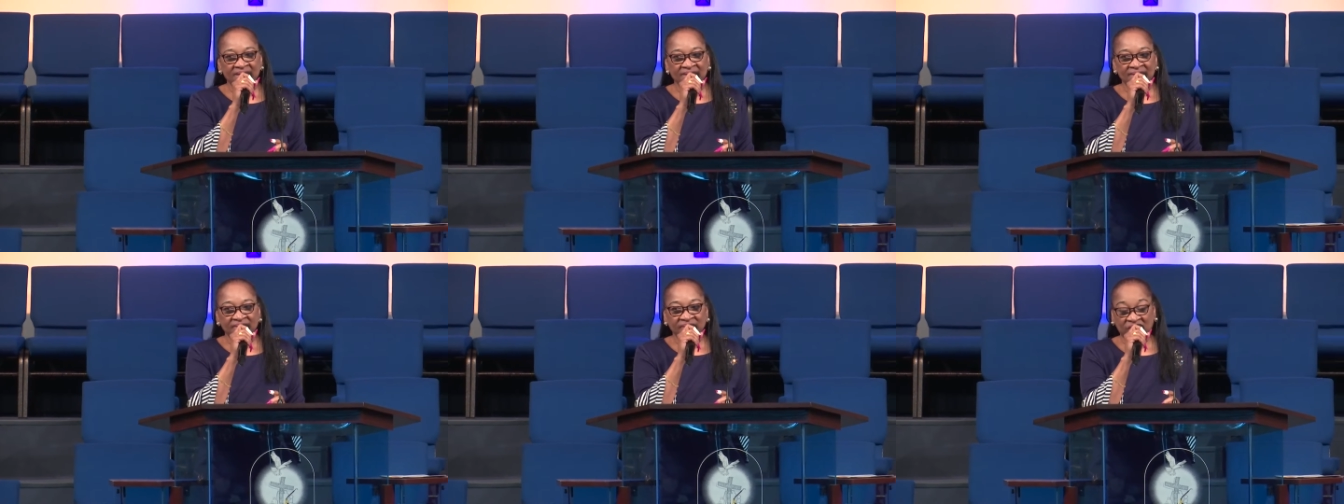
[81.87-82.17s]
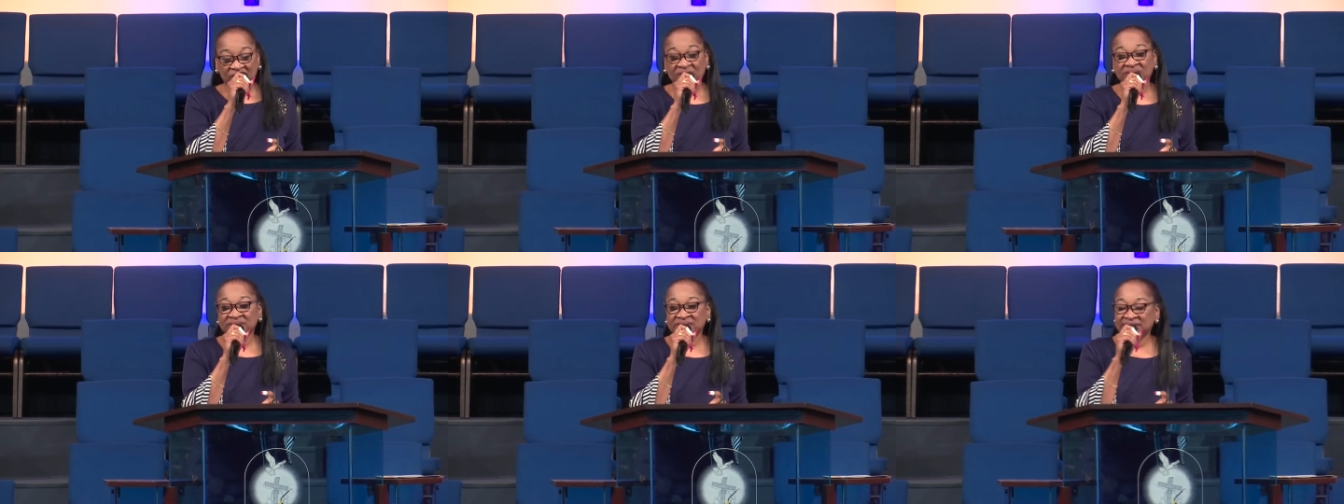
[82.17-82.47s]

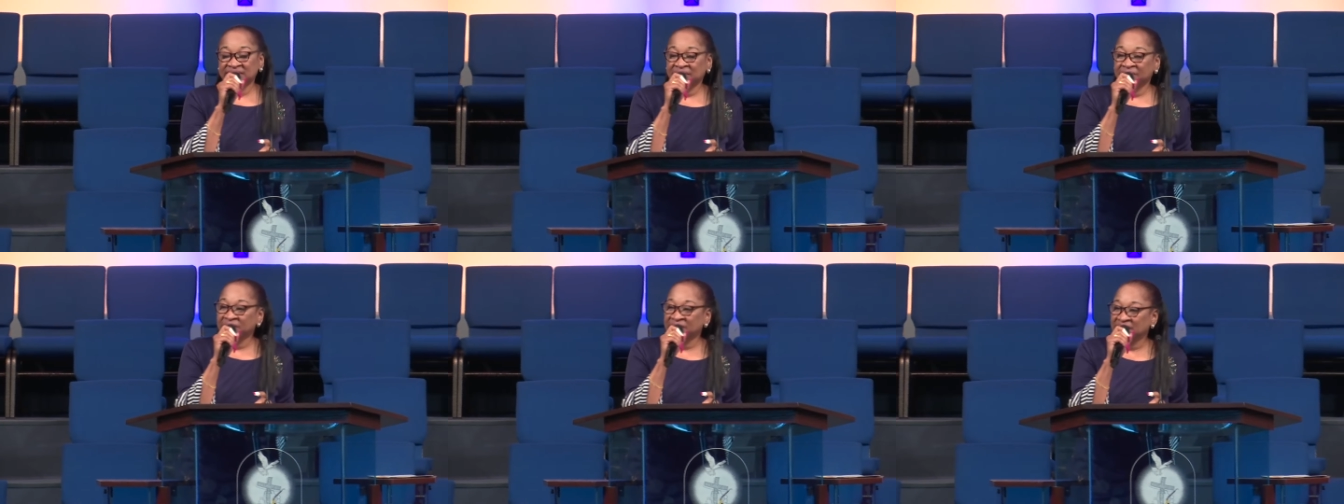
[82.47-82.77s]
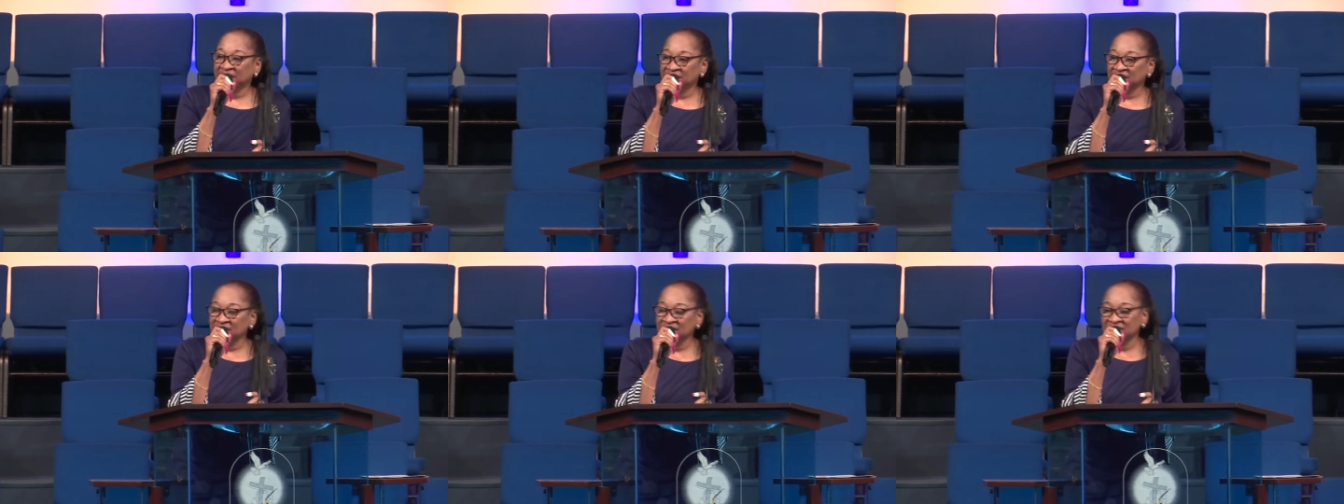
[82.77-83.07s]
not
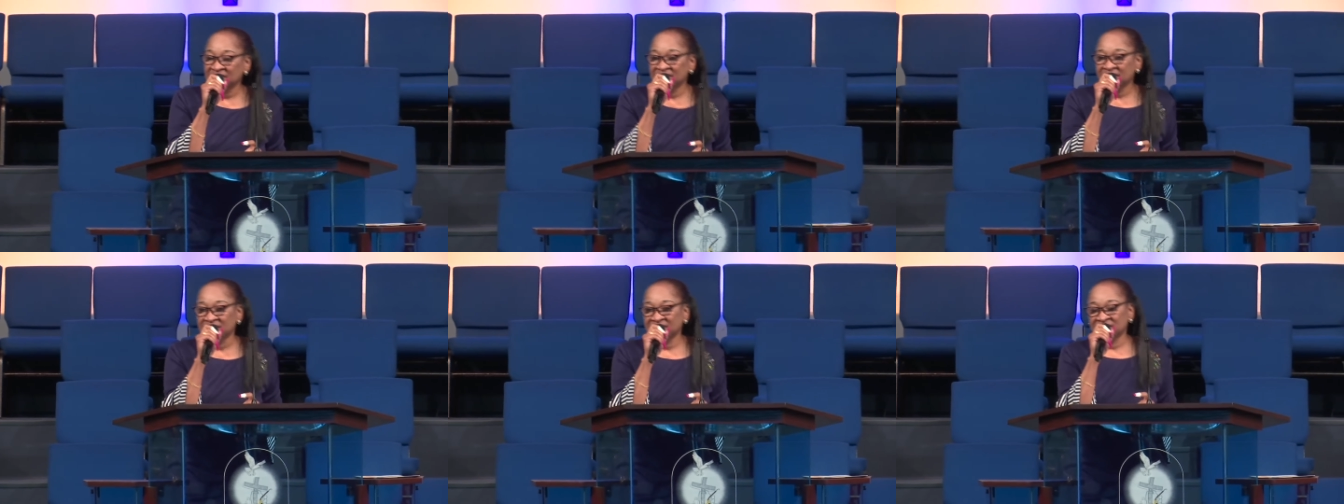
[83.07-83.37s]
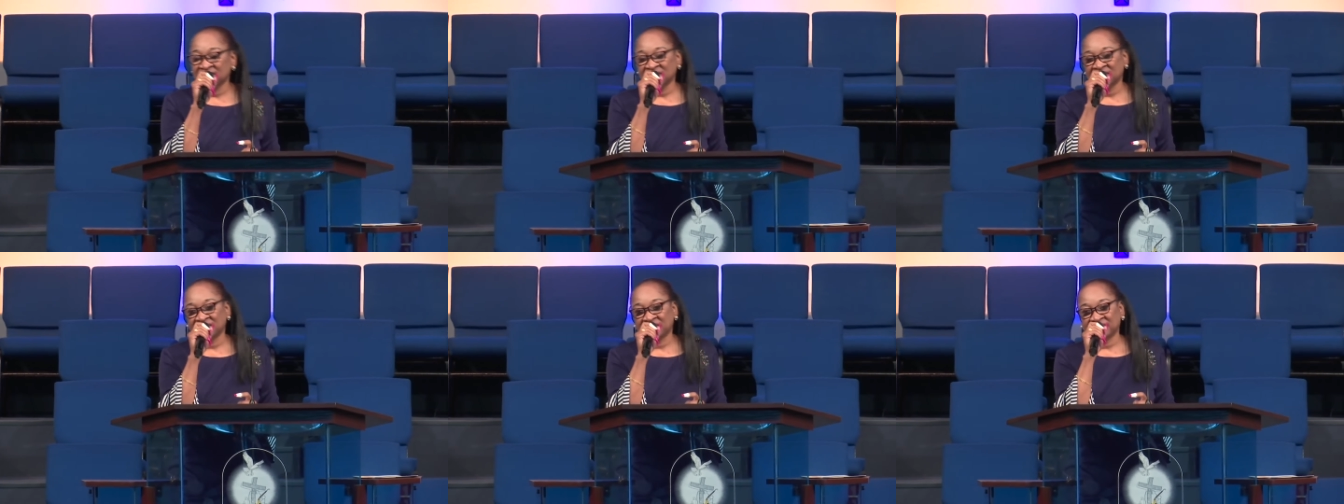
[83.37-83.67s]
assembling,
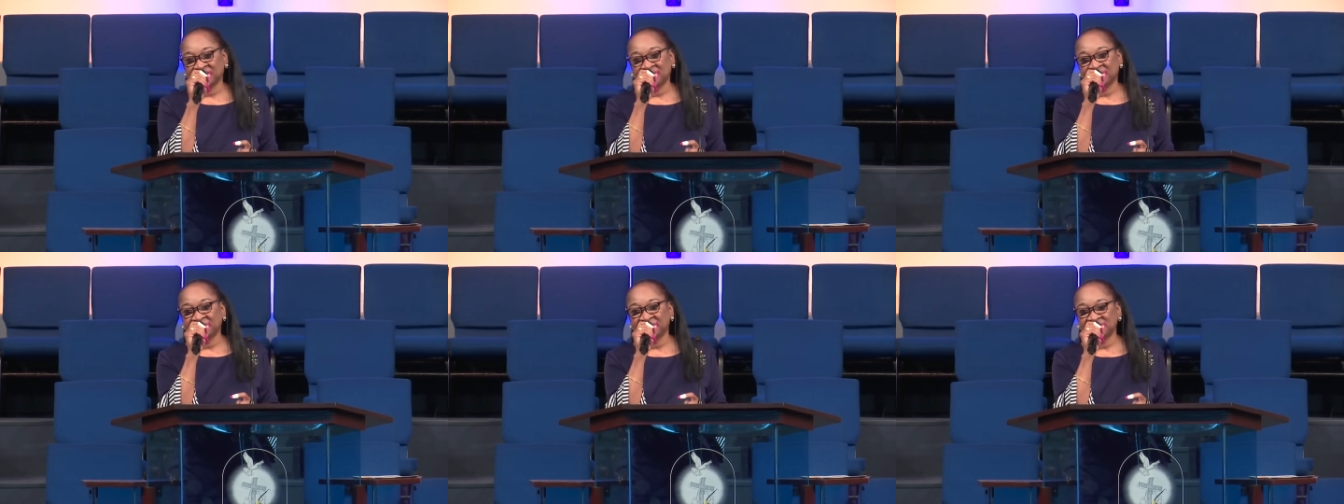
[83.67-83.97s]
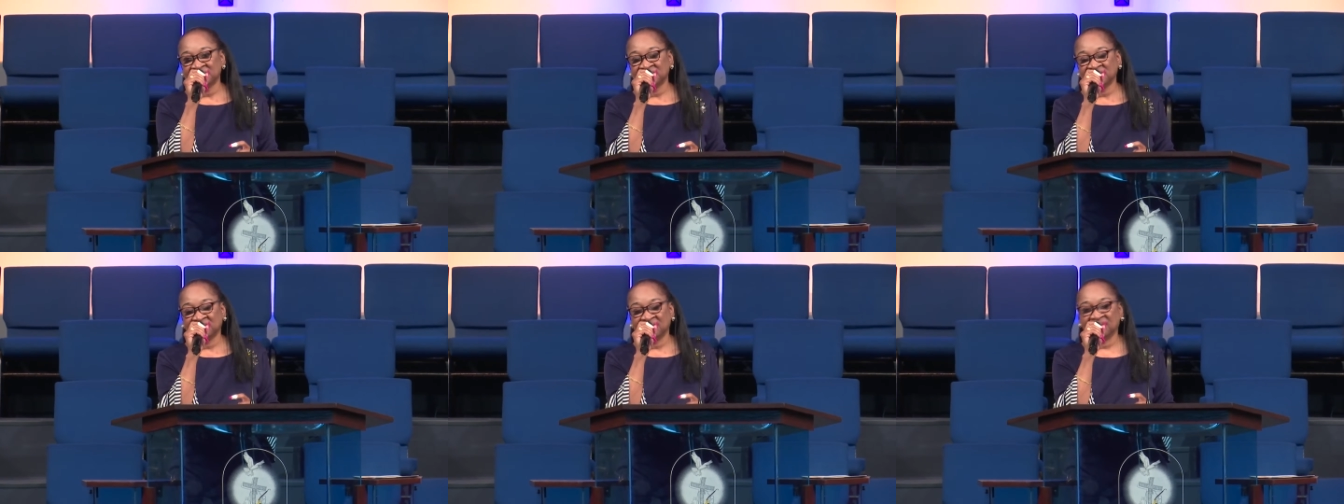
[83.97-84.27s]
not coming
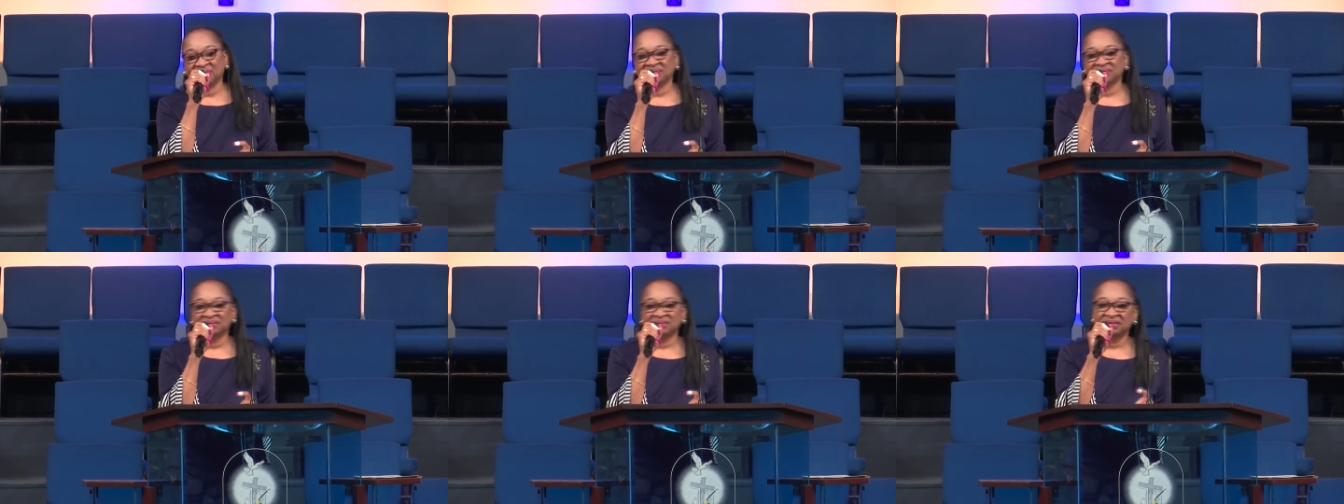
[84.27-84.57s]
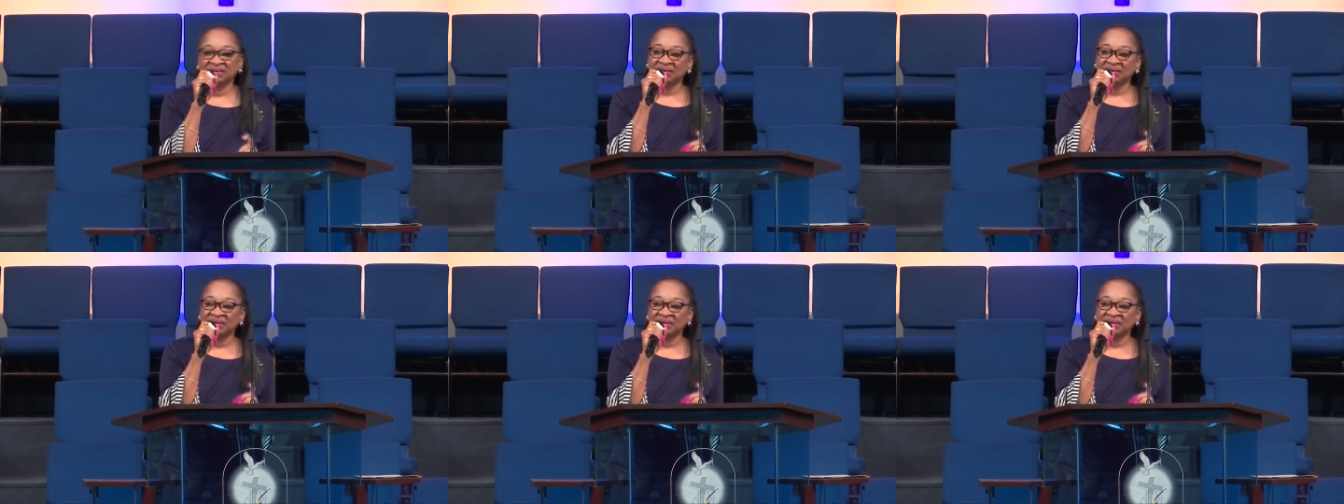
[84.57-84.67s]
together.